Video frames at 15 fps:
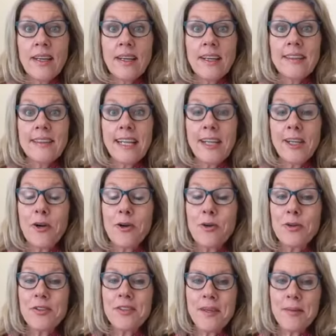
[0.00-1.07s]
Hello,
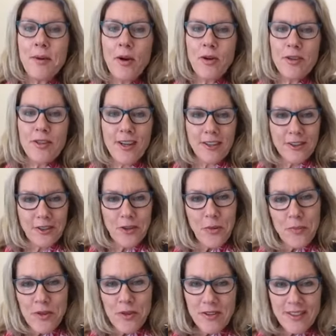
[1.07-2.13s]
SIBO doctor
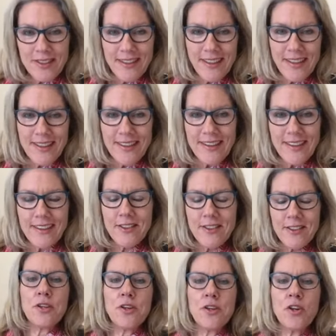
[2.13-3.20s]
community. It's
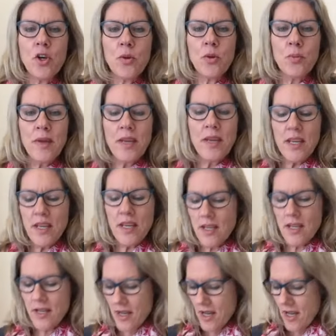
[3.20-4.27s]
Dr. Narala
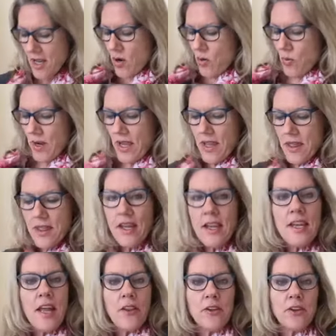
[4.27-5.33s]
Jacobi with
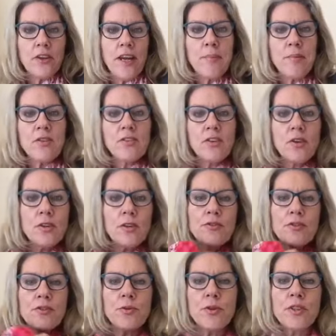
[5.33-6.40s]
another episode of
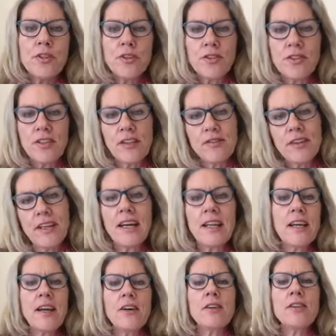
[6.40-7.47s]
Do It Yourself Gut
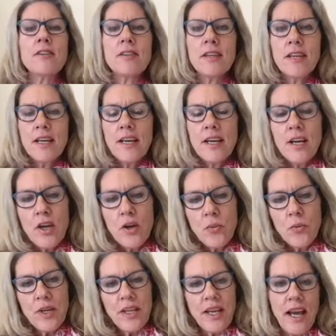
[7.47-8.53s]
Health.
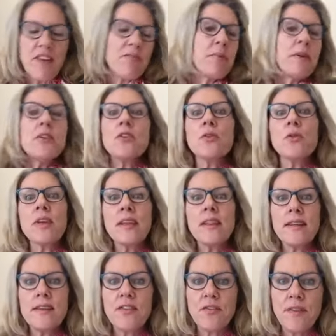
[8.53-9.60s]
We have been doing
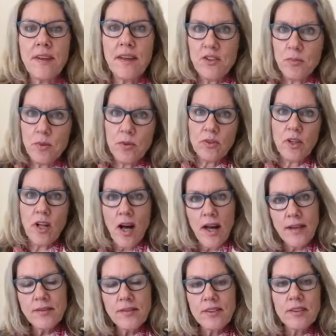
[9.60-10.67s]
these Facebook
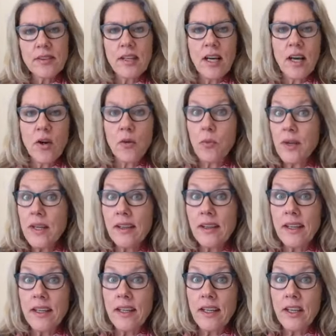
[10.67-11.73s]
Lives
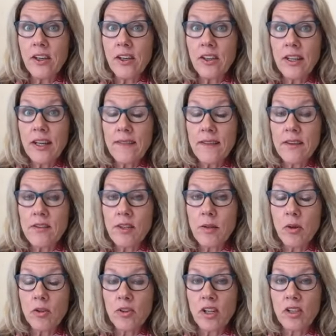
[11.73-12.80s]
weekly here at the
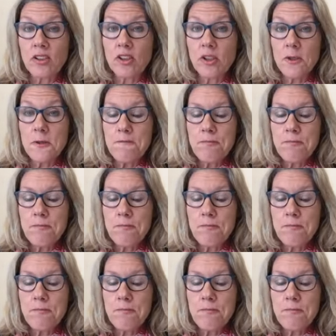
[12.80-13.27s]
SIBO Doctor.